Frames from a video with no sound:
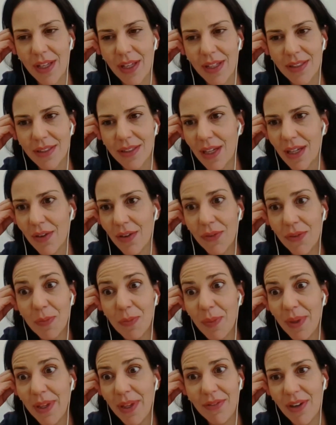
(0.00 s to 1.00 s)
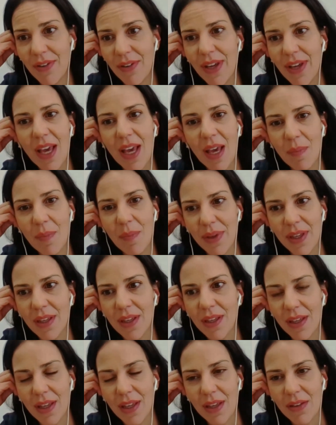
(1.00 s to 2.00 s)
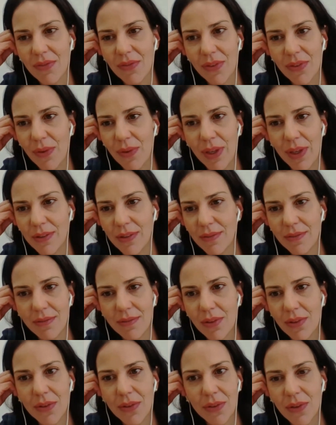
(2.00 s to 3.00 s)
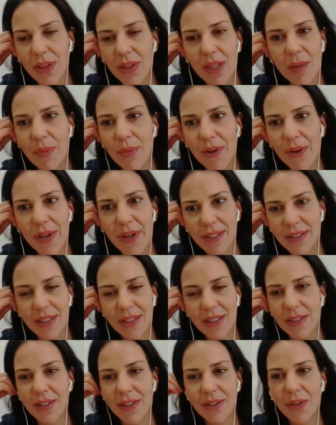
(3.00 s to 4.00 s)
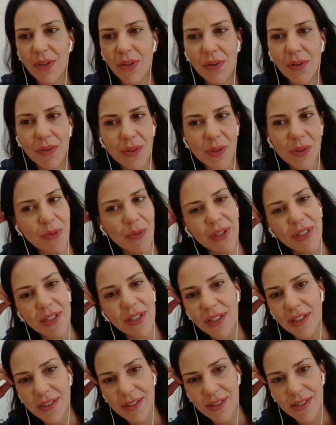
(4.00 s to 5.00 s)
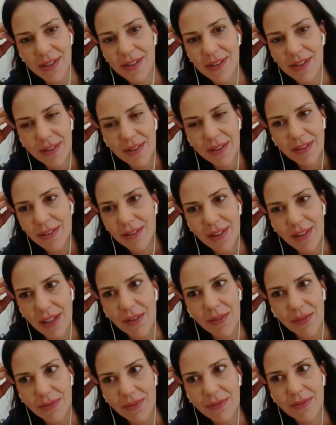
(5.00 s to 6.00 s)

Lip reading: and I would be very happy if we could collaborate and spread this. Like